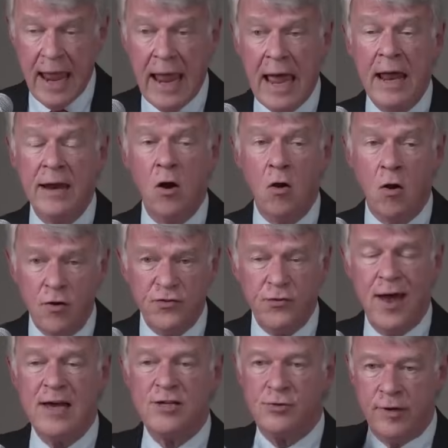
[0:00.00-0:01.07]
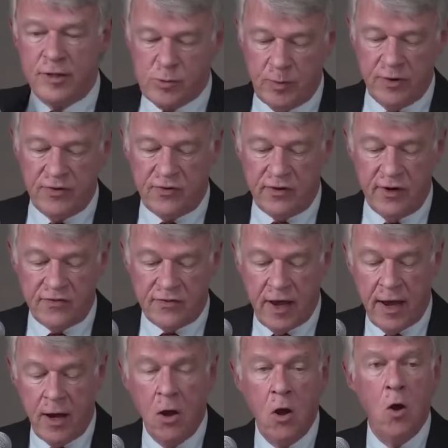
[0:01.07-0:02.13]
it also has to explicitly
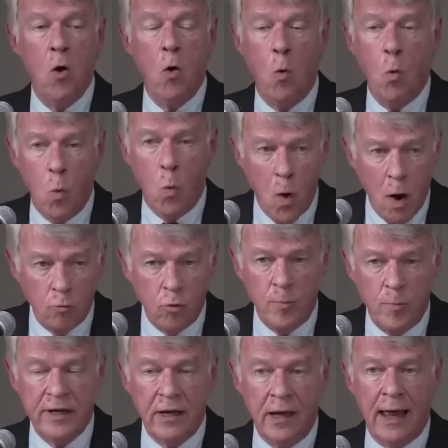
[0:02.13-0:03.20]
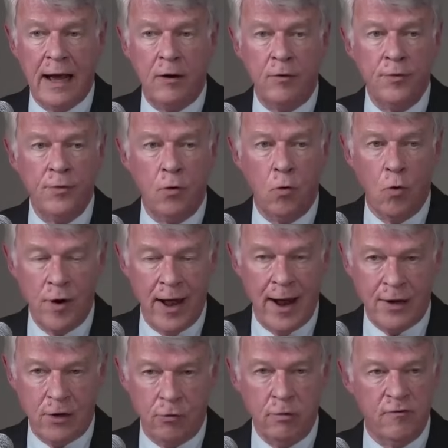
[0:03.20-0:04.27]
say what will be allowed or
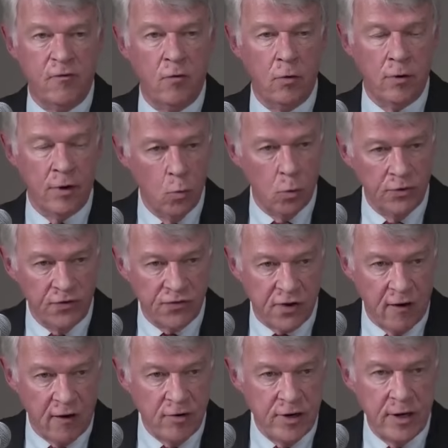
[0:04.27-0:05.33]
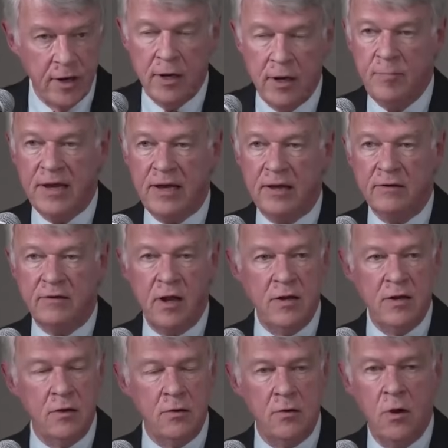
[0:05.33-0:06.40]
not going forward. Will discovery be
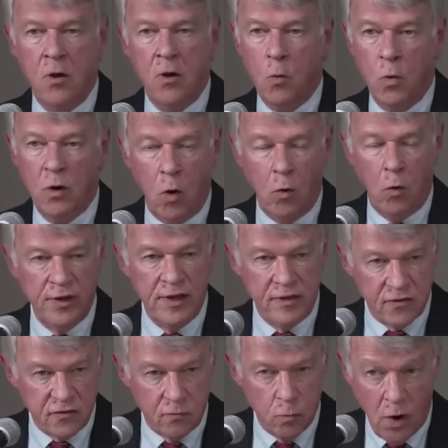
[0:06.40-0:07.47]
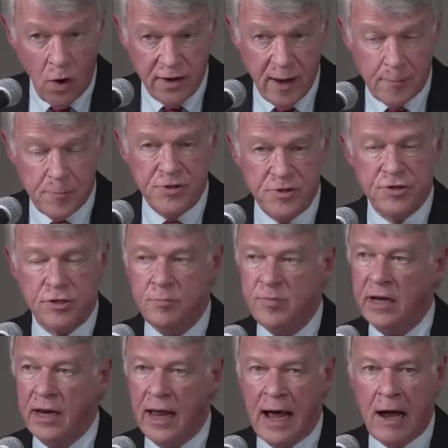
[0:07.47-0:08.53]
continued? Will only this one deposition
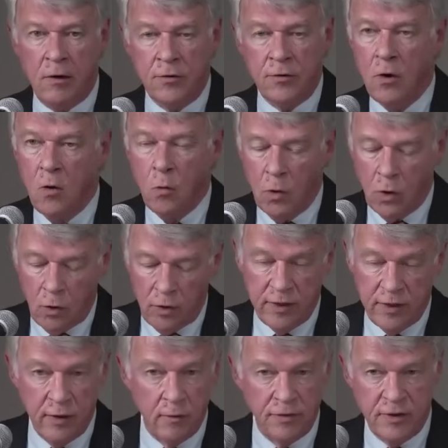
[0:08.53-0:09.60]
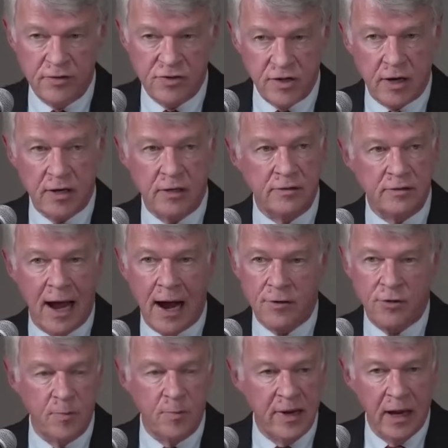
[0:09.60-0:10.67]
be allowed? Will only the sick
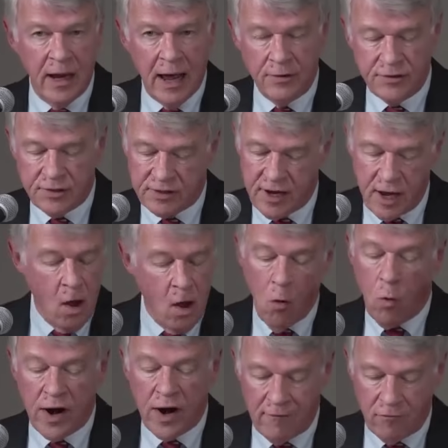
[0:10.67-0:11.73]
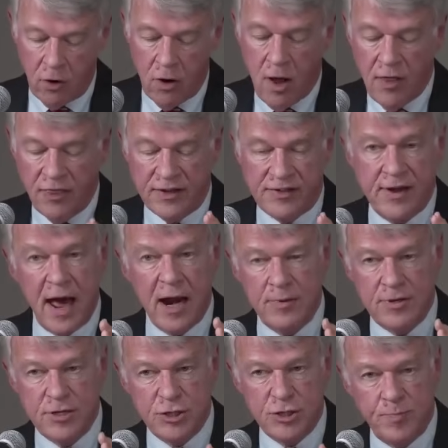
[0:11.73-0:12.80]
doctor be allowed to test? Whatever. It's got to
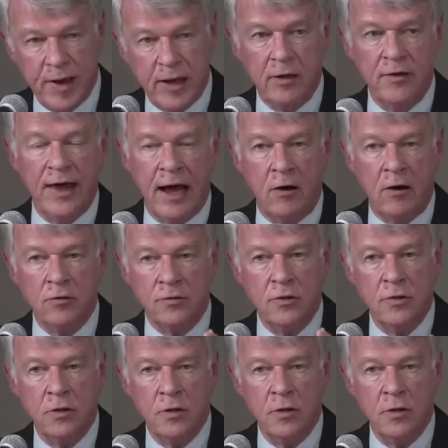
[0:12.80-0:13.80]
be spelled out